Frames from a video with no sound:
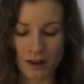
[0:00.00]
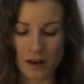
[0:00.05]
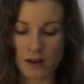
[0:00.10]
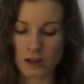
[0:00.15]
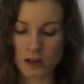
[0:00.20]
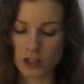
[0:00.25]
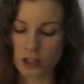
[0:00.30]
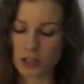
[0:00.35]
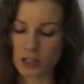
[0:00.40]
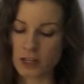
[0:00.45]

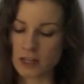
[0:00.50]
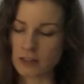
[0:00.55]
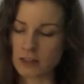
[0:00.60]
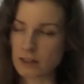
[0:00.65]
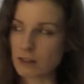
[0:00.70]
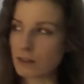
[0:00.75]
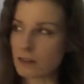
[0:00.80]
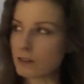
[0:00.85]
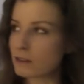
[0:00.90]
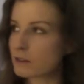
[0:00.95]

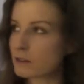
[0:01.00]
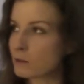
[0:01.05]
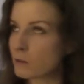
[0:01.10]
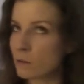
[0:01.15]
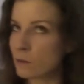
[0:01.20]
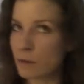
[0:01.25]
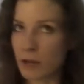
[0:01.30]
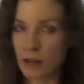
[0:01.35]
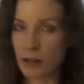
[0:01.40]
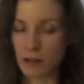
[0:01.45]
Jesus.
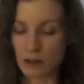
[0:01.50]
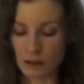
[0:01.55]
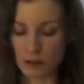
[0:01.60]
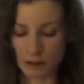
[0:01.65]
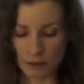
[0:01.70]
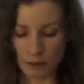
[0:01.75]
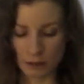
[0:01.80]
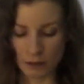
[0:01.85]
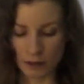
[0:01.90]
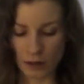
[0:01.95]
Bell
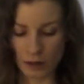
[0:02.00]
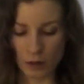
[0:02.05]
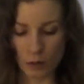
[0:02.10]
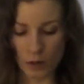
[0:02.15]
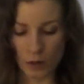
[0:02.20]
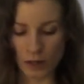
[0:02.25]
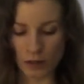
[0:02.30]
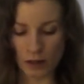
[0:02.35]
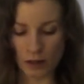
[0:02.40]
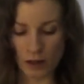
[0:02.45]
couldn't look at
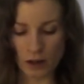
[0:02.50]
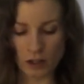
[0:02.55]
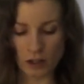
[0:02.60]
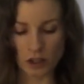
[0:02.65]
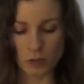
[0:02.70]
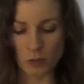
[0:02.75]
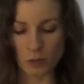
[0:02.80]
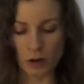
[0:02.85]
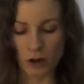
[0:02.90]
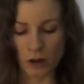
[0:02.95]
Whitlock
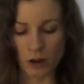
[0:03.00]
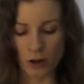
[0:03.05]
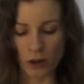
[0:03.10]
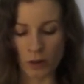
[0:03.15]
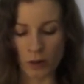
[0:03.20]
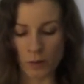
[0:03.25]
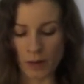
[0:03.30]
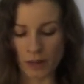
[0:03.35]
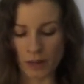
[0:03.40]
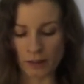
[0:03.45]
sprawled on the
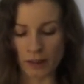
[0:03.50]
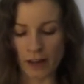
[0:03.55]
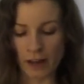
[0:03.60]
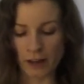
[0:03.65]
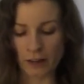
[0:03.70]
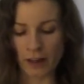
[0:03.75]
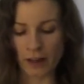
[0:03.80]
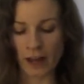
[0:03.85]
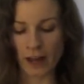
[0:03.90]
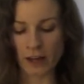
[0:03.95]
bed like
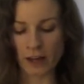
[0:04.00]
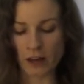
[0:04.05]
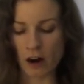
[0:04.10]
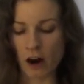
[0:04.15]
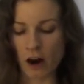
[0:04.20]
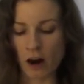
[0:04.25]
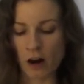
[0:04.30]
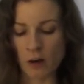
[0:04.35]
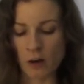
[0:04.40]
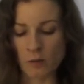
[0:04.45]
that,
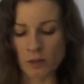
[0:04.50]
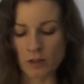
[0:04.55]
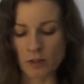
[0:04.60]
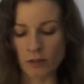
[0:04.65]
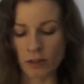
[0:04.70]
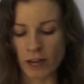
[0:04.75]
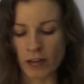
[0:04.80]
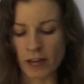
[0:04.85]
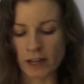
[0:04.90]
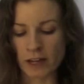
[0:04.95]
arms
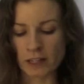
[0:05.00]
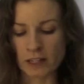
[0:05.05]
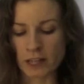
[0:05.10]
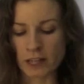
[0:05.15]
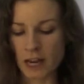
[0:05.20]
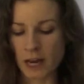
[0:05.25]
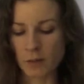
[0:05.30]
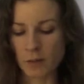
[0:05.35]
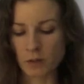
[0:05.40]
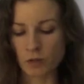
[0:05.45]
flexed,
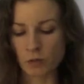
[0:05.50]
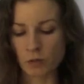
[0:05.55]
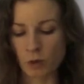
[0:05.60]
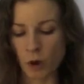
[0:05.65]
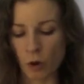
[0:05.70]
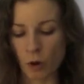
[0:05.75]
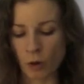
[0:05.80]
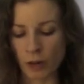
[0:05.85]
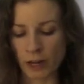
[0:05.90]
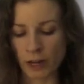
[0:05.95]
hips
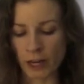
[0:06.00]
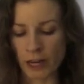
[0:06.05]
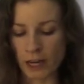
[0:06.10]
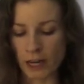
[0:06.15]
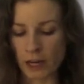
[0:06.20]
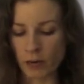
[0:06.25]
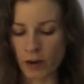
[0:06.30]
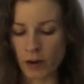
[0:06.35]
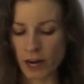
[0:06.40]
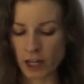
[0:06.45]
rolling,
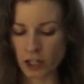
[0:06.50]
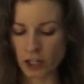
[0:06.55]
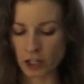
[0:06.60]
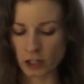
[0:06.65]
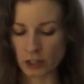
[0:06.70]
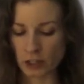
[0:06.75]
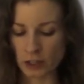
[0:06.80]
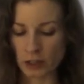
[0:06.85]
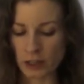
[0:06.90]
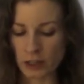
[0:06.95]

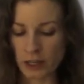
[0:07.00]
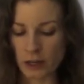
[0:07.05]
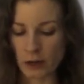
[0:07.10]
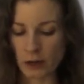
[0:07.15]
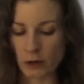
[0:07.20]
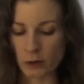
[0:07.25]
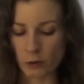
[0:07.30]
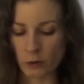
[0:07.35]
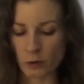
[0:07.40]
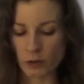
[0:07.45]
erection clear
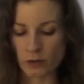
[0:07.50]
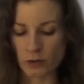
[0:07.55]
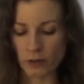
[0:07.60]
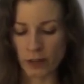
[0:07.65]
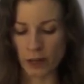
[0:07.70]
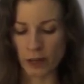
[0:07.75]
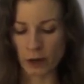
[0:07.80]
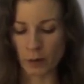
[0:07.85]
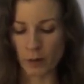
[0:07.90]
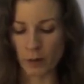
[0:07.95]
through his
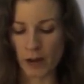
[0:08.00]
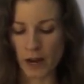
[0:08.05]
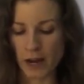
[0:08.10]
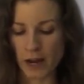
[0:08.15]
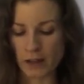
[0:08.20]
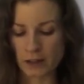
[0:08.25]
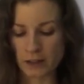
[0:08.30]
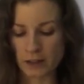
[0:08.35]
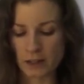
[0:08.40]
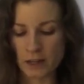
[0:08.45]
flannel
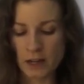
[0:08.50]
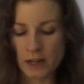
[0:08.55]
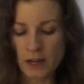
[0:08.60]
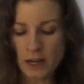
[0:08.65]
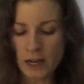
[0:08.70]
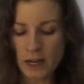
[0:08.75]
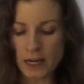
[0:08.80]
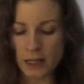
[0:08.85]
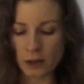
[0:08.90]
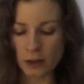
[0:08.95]
pants.
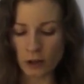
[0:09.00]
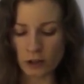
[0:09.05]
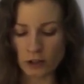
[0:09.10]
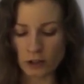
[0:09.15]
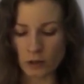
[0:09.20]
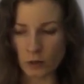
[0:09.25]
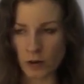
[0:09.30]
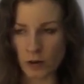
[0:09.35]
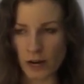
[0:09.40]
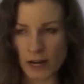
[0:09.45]
He looked
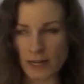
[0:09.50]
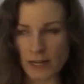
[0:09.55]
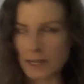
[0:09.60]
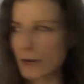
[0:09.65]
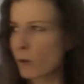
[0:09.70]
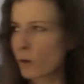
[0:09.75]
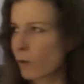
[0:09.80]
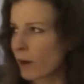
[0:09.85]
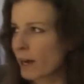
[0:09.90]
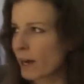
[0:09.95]
away. "Now
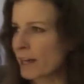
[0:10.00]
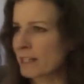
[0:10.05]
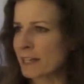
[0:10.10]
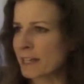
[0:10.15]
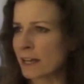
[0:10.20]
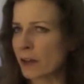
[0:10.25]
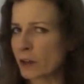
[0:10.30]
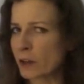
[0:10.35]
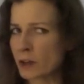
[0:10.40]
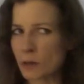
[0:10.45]
what I
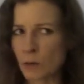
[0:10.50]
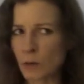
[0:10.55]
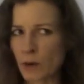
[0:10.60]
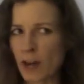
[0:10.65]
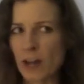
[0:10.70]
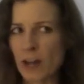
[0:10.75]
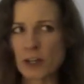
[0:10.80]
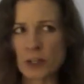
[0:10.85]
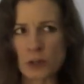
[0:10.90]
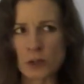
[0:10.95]
tell you, we're
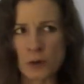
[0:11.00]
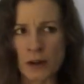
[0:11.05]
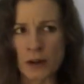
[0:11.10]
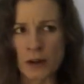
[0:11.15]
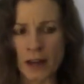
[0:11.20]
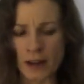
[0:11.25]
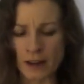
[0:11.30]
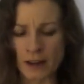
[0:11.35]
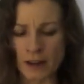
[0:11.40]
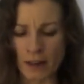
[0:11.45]
not doing
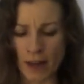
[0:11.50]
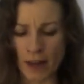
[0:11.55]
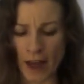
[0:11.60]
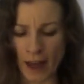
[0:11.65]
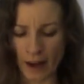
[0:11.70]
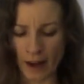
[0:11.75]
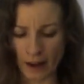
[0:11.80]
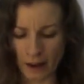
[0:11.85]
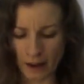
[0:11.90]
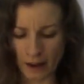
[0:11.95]
any of that."
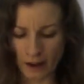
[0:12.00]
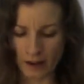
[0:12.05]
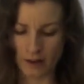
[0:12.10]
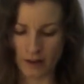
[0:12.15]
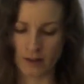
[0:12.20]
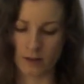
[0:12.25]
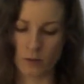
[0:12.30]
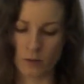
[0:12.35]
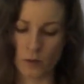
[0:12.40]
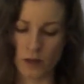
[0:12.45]

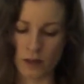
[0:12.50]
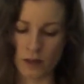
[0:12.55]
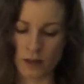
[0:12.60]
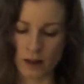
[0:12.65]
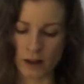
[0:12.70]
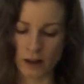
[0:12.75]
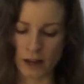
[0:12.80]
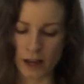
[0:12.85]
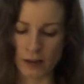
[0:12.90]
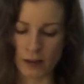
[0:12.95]
Whitlock
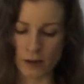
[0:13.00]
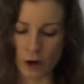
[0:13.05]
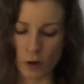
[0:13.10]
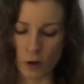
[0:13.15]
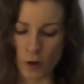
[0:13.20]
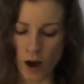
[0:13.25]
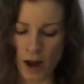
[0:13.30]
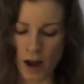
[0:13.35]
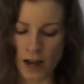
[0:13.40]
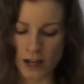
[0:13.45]
gave a
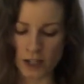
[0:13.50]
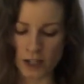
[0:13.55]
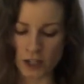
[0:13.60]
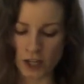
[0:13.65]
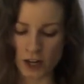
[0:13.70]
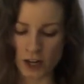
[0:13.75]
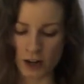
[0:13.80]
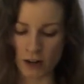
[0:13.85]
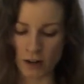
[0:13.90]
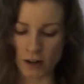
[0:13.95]
quiet
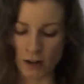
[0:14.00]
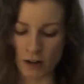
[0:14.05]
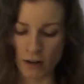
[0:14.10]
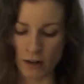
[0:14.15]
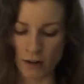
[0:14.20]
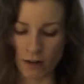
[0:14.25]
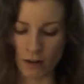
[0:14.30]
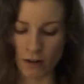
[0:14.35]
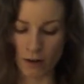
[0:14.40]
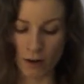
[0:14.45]
chuckle.
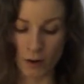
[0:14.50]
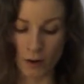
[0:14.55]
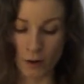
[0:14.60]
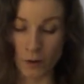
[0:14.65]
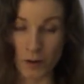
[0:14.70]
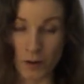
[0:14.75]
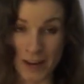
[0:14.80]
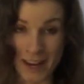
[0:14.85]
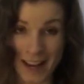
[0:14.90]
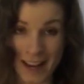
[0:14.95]
"We
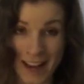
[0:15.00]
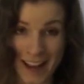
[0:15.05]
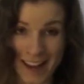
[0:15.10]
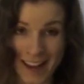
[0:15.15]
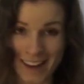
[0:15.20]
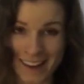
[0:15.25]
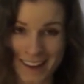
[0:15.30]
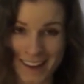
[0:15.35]
can.